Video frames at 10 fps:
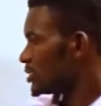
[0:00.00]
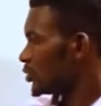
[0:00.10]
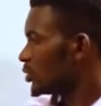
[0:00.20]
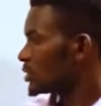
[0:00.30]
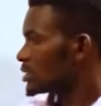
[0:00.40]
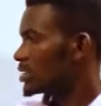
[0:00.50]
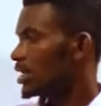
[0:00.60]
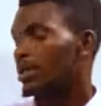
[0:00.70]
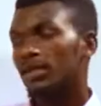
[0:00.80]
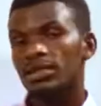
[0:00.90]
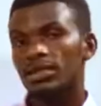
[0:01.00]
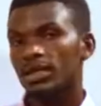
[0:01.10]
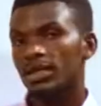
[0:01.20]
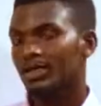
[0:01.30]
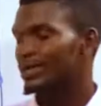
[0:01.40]
was
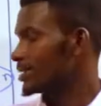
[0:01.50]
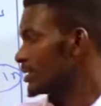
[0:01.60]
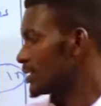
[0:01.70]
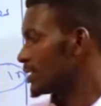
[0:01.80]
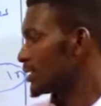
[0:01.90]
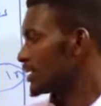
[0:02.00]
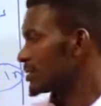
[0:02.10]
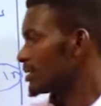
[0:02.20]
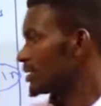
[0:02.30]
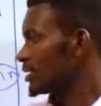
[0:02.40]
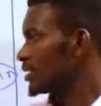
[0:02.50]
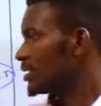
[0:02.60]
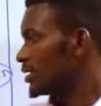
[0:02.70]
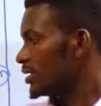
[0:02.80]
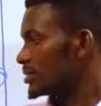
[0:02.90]
the last
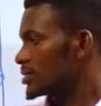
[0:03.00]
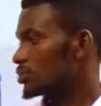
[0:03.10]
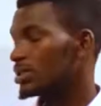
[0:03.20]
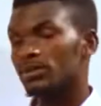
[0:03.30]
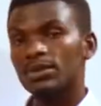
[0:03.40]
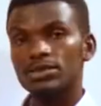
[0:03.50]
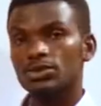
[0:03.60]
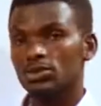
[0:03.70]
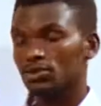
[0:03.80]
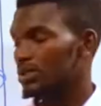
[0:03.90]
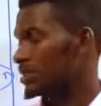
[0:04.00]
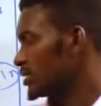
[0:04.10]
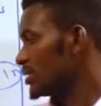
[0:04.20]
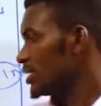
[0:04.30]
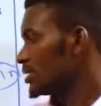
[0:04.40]
strength, but not least.
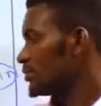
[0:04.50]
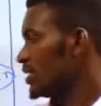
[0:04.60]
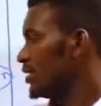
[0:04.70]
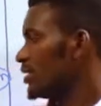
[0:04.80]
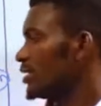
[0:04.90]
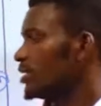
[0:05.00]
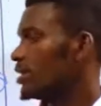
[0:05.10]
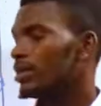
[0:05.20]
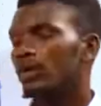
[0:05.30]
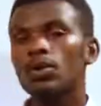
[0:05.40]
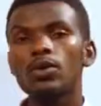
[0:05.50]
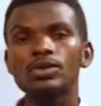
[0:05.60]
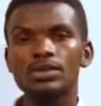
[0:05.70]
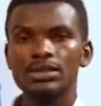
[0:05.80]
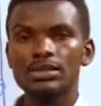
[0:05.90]
It means there
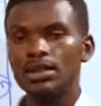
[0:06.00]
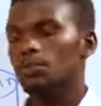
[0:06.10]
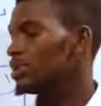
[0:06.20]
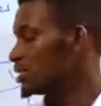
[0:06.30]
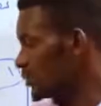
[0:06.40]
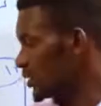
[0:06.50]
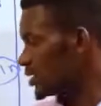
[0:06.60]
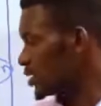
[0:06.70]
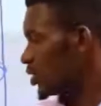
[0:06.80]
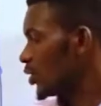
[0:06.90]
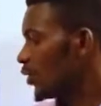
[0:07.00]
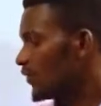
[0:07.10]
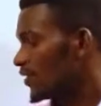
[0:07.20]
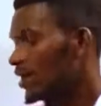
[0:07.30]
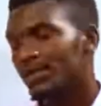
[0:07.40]
was establishment
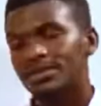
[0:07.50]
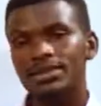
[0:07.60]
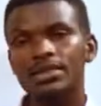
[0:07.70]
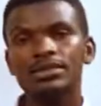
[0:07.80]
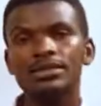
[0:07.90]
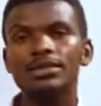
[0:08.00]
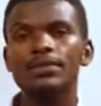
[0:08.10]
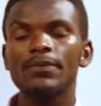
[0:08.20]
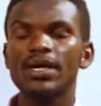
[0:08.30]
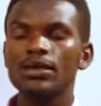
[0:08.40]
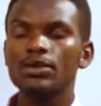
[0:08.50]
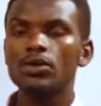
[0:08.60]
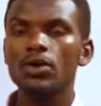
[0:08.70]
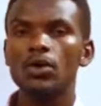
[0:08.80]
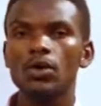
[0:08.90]
of health and the
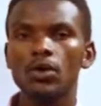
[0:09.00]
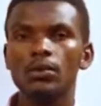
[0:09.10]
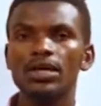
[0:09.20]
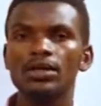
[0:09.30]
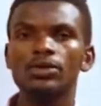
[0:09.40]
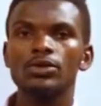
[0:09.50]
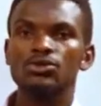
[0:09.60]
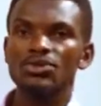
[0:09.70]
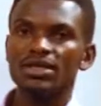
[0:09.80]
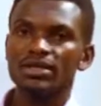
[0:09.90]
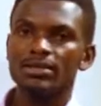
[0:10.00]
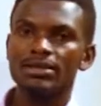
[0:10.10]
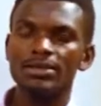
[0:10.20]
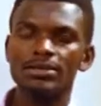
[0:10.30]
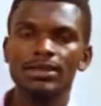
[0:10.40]
medical training
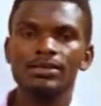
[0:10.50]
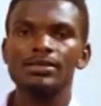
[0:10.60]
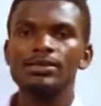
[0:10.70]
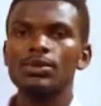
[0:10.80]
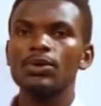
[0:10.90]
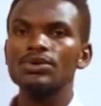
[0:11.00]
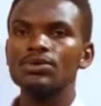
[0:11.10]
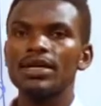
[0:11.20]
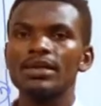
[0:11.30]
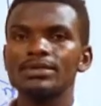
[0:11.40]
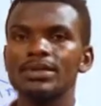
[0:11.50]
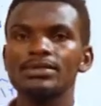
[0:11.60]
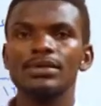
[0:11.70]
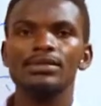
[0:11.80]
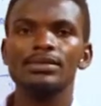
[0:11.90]
centers. Those were
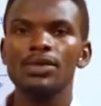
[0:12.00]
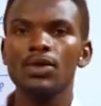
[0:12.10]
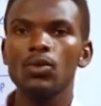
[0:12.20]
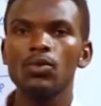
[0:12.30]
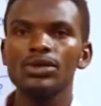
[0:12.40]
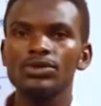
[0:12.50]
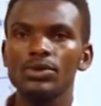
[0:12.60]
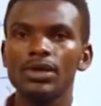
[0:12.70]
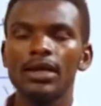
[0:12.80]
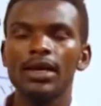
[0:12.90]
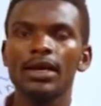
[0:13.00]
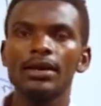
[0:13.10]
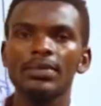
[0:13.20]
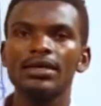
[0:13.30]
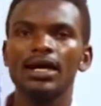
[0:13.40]
centers which were
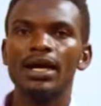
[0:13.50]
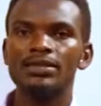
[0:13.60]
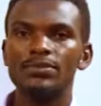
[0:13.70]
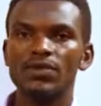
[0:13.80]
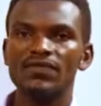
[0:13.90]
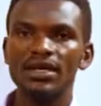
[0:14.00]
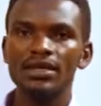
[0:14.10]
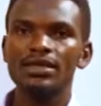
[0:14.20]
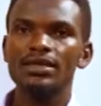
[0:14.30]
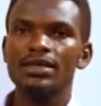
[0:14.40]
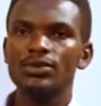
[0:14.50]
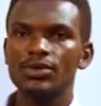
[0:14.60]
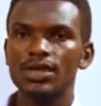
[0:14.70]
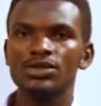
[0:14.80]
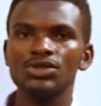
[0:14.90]
aiming at providing
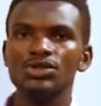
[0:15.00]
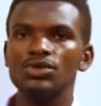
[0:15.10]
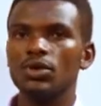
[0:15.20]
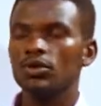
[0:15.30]
education